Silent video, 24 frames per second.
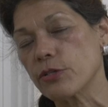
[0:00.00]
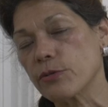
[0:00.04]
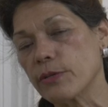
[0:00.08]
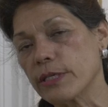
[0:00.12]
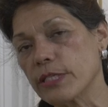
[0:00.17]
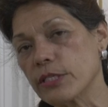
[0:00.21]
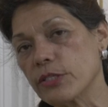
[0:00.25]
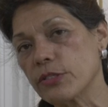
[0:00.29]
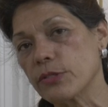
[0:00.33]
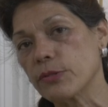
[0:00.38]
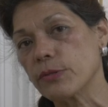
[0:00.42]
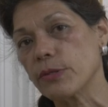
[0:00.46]
you
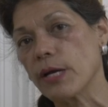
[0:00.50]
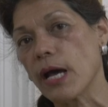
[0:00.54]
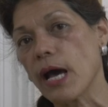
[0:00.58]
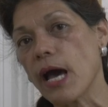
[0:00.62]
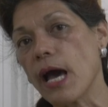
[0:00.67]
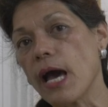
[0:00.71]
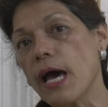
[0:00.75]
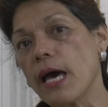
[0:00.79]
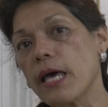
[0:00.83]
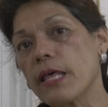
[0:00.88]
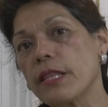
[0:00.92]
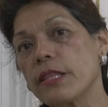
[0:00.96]
into
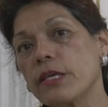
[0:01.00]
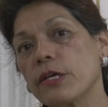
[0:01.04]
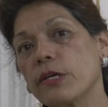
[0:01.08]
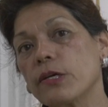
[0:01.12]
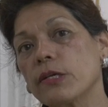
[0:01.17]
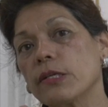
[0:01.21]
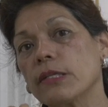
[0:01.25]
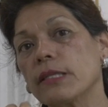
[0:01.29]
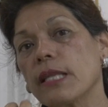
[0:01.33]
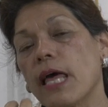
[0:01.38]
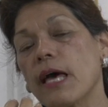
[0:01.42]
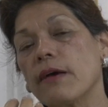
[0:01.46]

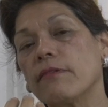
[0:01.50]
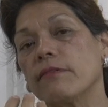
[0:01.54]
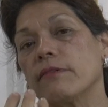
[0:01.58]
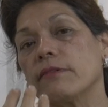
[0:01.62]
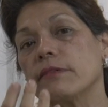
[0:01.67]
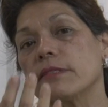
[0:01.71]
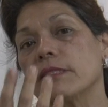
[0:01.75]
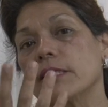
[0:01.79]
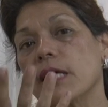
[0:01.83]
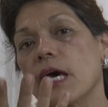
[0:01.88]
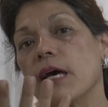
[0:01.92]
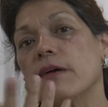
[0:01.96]
other
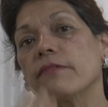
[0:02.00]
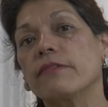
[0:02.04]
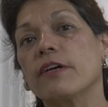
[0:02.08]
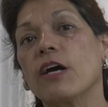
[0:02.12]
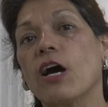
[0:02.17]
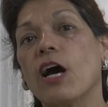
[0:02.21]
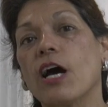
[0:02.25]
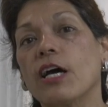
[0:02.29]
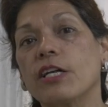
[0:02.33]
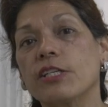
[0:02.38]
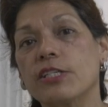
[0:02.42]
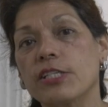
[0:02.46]
levels of
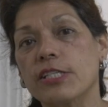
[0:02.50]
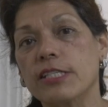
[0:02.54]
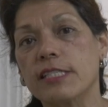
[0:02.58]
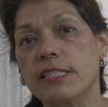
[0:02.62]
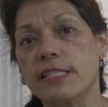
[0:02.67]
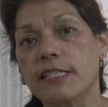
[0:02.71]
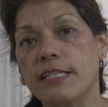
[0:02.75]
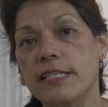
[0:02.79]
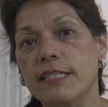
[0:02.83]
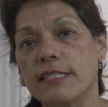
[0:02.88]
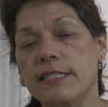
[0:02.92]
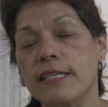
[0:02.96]

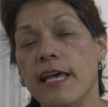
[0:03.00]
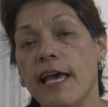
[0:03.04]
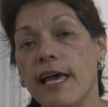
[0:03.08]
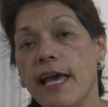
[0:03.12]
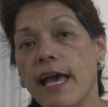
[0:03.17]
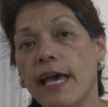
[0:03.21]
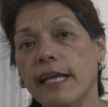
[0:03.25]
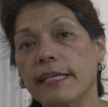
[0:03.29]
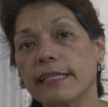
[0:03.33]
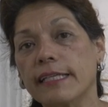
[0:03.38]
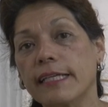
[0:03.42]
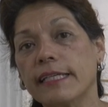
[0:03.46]
consciousness
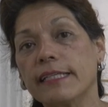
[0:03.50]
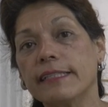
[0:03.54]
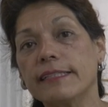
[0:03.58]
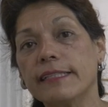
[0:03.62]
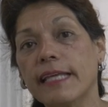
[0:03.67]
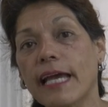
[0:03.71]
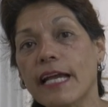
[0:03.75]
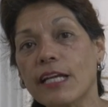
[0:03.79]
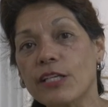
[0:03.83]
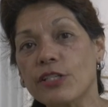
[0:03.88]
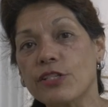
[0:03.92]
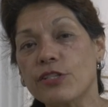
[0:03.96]
and
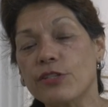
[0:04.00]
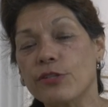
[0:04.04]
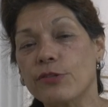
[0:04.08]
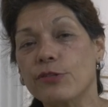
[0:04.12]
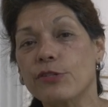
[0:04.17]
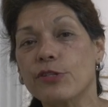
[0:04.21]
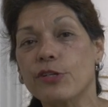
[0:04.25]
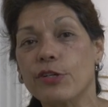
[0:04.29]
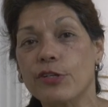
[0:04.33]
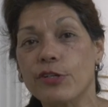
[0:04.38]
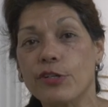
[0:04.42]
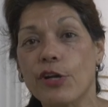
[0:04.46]
connects you
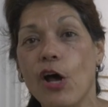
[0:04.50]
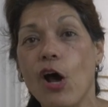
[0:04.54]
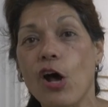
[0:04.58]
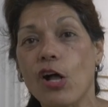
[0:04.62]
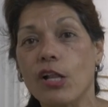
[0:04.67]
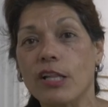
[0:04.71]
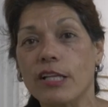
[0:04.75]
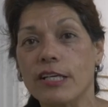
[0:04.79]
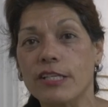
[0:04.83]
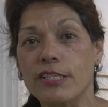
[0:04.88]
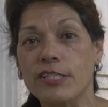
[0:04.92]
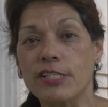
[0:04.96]
to
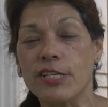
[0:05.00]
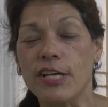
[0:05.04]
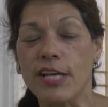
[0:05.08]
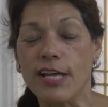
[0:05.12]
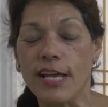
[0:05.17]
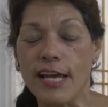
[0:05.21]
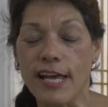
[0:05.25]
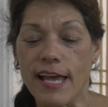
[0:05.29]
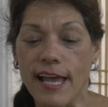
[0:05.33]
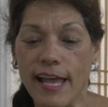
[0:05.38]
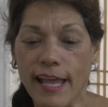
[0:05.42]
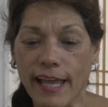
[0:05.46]
knowledge
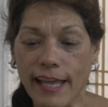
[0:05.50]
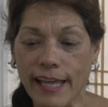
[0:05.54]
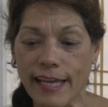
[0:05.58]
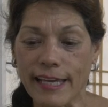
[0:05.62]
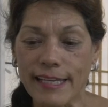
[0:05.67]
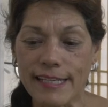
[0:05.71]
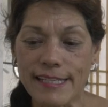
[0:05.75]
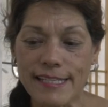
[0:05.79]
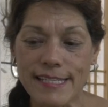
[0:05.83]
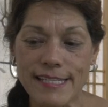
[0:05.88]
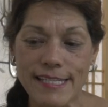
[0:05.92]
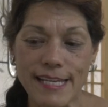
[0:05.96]

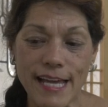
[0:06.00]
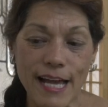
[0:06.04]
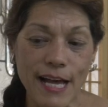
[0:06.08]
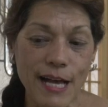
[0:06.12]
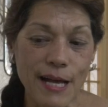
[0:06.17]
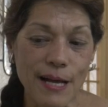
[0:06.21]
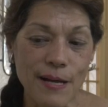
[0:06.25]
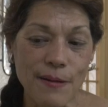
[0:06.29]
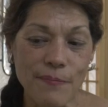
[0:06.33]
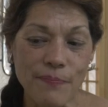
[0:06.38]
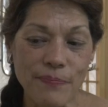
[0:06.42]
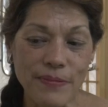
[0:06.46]
and
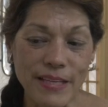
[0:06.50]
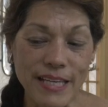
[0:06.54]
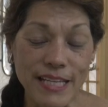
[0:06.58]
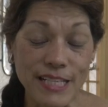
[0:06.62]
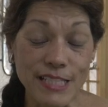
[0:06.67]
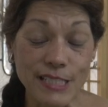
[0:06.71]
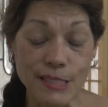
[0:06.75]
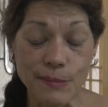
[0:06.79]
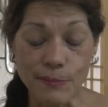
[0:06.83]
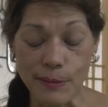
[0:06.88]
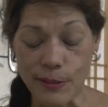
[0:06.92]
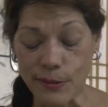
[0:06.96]

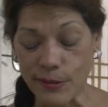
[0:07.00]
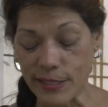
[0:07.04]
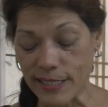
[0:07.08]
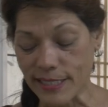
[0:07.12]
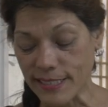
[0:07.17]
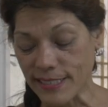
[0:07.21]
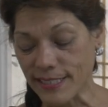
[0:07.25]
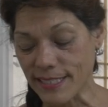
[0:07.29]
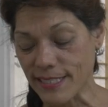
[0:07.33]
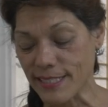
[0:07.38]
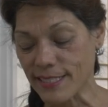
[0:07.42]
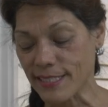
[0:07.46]

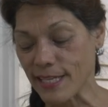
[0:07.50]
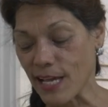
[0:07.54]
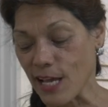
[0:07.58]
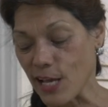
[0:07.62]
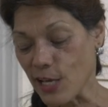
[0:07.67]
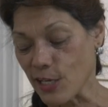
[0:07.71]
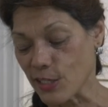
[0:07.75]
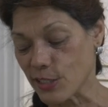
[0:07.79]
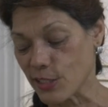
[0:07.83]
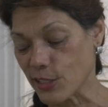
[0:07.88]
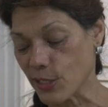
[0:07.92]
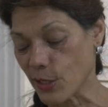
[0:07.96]
experiences.
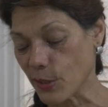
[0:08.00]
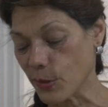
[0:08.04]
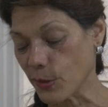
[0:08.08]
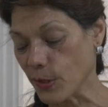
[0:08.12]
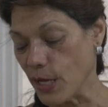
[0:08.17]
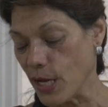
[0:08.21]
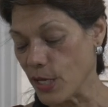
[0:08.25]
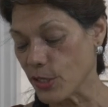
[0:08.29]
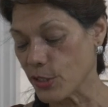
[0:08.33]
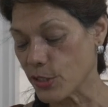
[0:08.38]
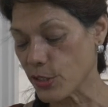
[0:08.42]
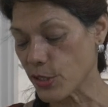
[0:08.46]

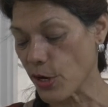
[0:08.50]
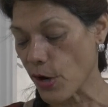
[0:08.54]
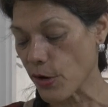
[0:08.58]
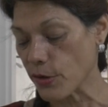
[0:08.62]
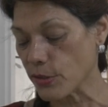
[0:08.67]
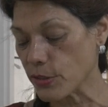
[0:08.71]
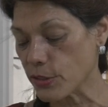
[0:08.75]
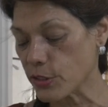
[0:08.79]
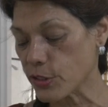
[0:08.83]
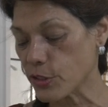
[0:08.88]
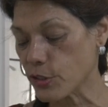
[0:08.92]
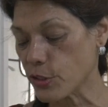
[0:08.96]
So
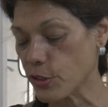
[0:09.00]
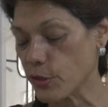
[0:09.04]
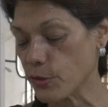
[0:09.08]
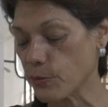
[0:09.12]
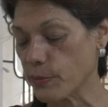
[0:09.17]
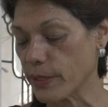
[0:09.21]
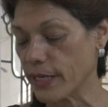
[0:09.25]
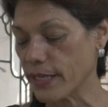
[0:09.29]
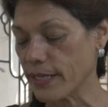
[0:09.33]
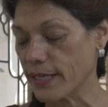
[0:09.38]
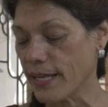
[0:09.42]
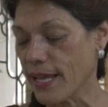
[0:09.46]
Charles
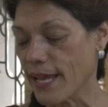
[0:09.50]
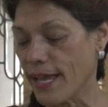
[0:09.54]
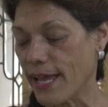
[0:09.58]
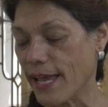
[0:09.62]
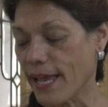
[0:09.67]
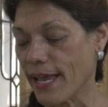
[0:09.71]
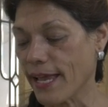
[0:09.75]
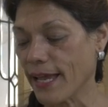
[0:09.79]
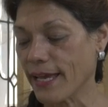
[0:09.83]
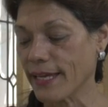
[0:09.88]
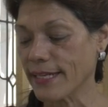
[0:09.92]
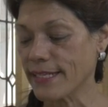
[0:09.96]
Sherman,
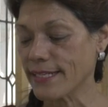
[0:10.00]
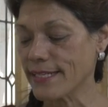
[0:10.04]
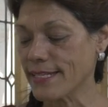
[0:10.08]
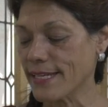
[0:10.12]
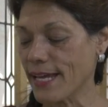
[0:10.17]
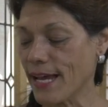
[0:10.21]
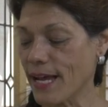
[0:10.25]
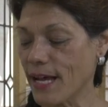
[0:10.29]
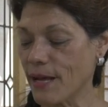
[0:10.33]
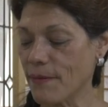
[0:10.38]
and